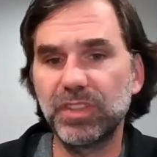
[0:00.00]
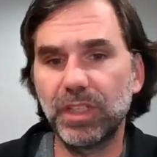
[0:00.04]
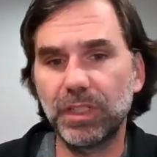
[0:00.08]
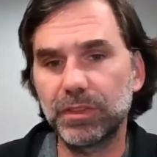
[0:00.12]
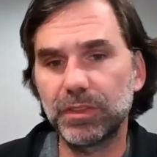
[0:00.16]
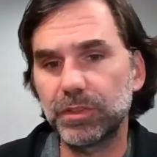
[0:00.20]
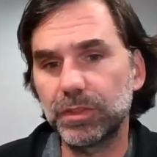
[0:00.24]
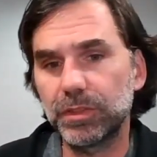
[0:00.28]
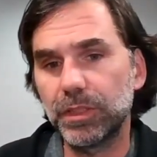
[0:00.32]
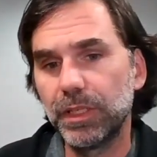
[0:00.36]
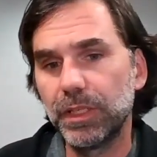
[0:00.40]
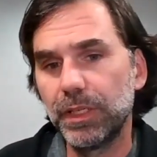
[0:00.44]

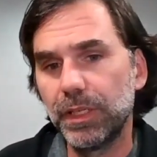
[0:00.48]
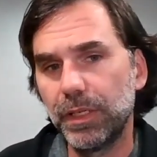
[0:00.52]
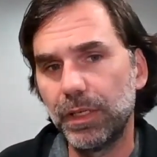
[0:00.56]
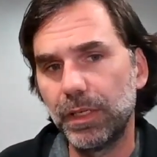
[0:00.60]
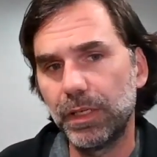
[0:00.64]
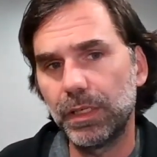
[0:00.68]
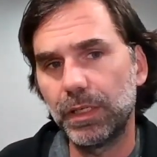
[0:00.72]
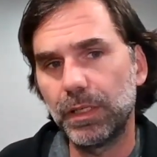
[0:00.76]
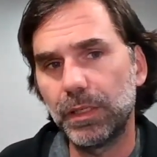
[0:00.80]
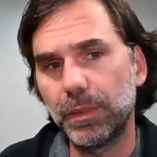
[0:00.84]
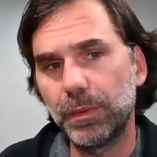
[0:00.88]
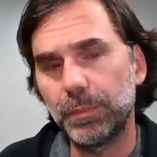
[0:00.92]
sector.
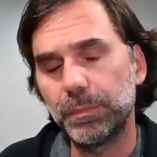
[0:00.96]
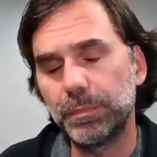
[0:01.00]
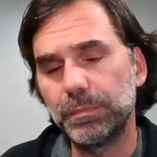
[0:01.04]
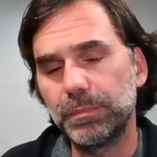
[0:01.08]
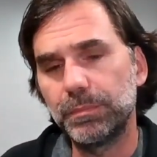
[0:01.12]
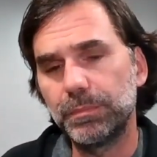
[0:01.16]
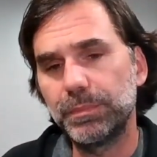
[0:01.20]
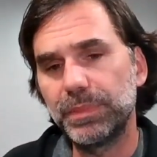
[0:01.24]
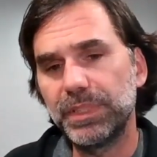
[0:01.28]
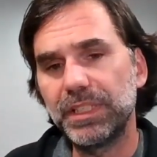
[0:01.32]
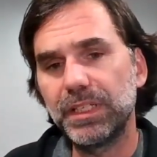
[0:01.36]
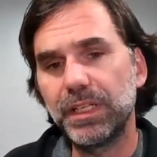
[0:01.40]

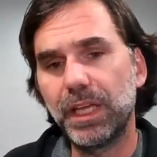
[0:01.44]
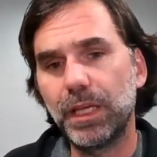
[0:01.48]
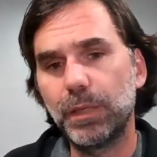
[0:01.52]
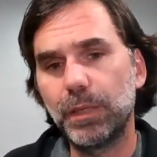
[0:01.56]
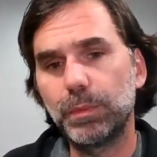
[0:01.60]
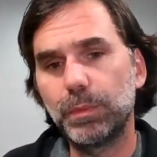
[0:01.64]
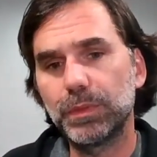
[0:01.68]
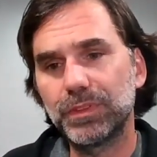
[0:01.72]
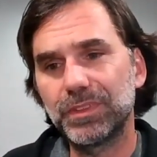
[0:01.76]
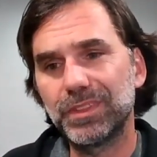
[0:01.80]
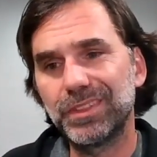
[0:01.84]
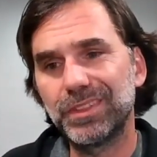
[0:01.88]
Being
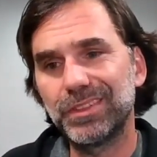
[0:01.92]
able